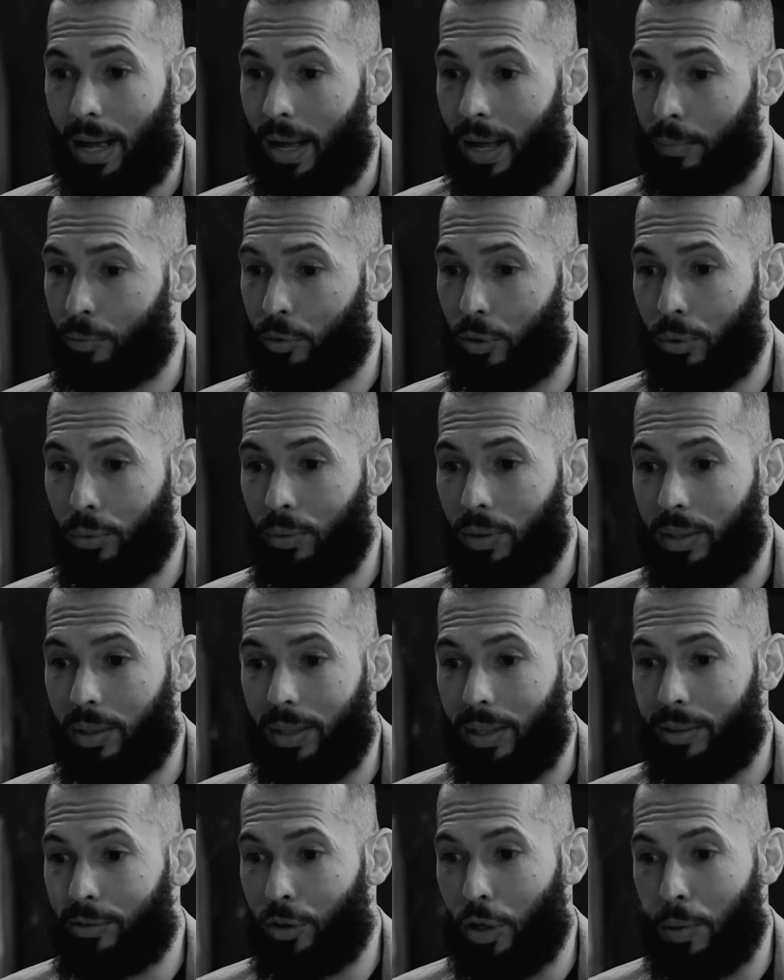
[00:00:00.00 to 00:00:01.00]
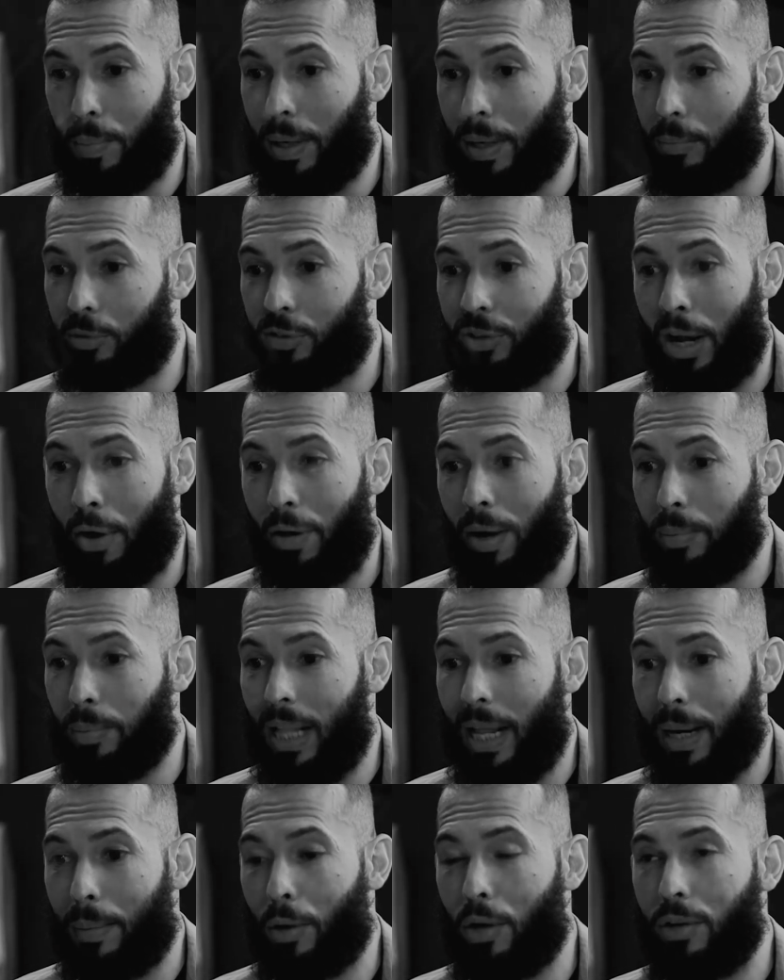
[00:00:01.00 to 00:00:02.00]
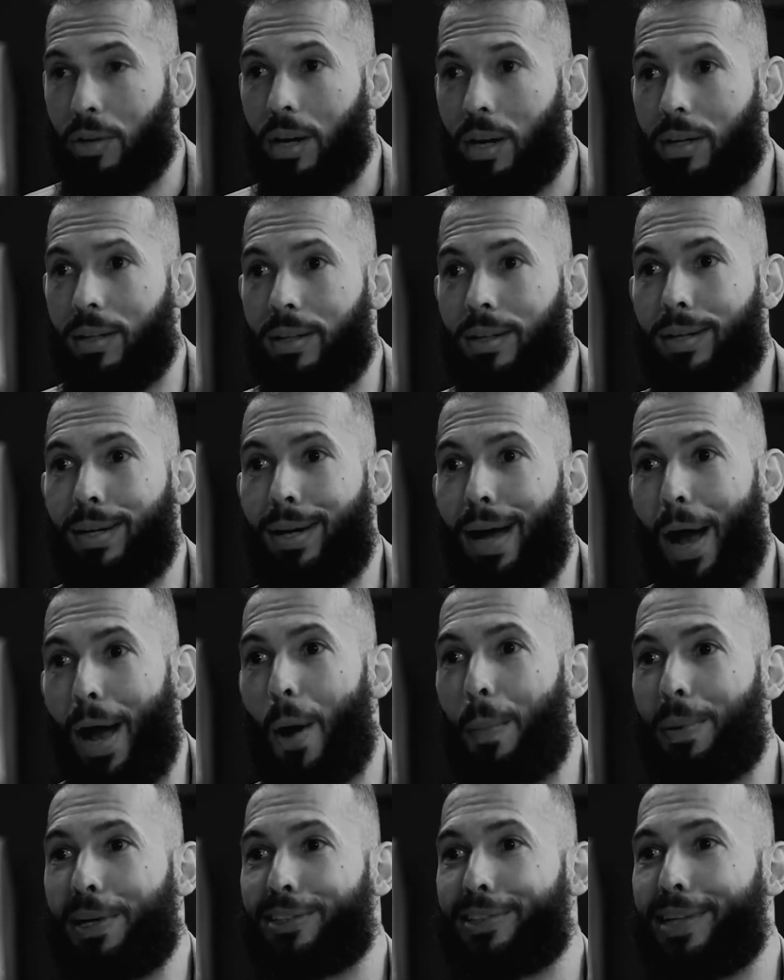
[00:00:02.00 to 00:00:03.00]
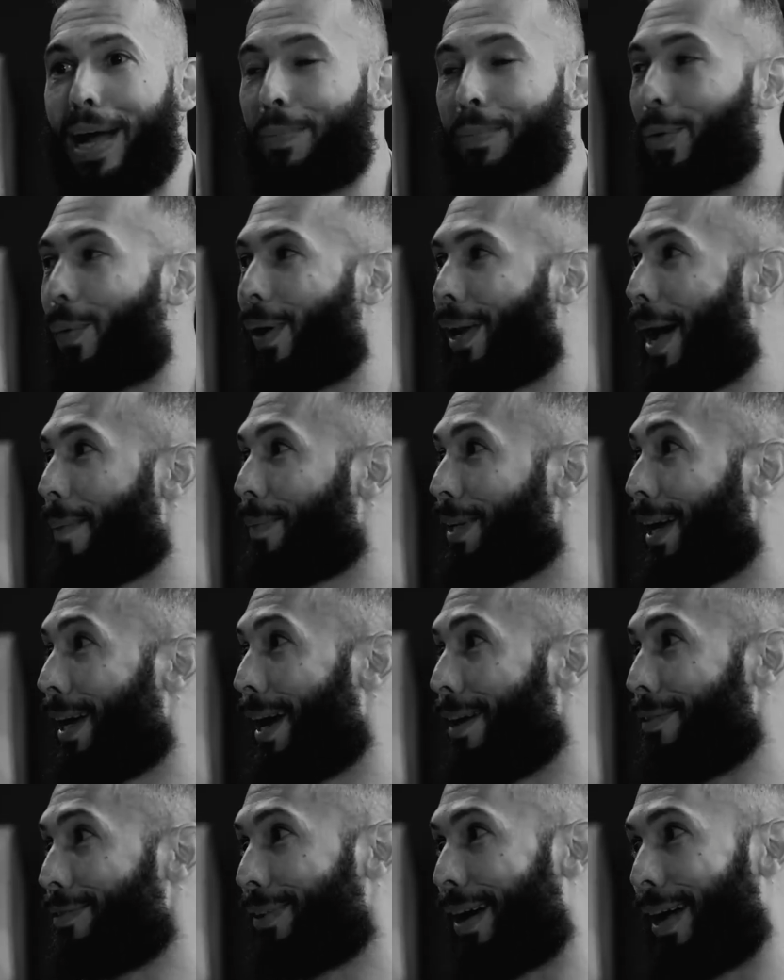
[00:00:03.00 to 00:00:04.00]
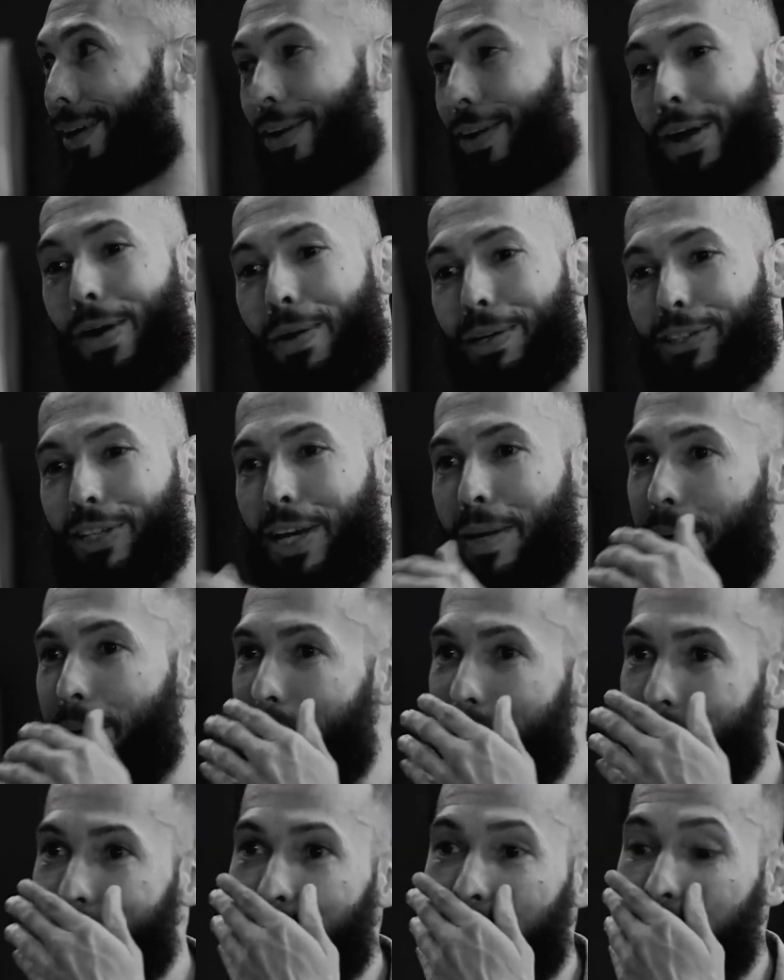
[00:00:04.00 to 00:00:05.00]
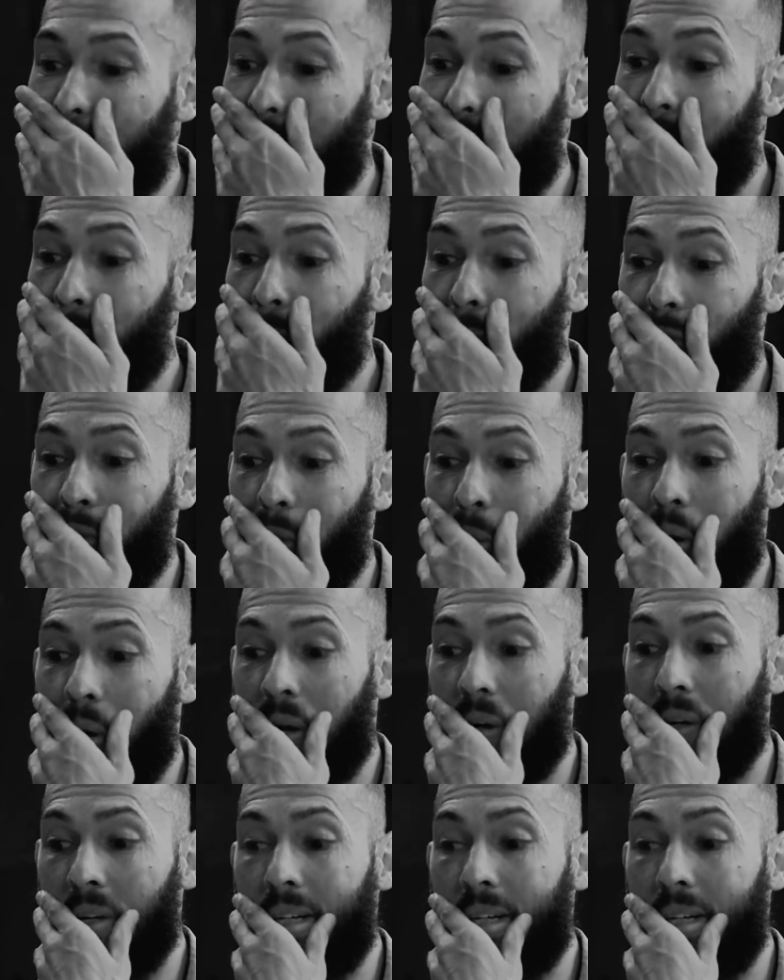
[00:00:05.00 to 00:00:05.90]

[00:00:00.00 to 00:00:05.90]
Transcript: Absolutely. It's going to become scary. I'm glad I'm not young. I hope it doesn't happen while I'm alive. I don't know. It's going to be an interesting world.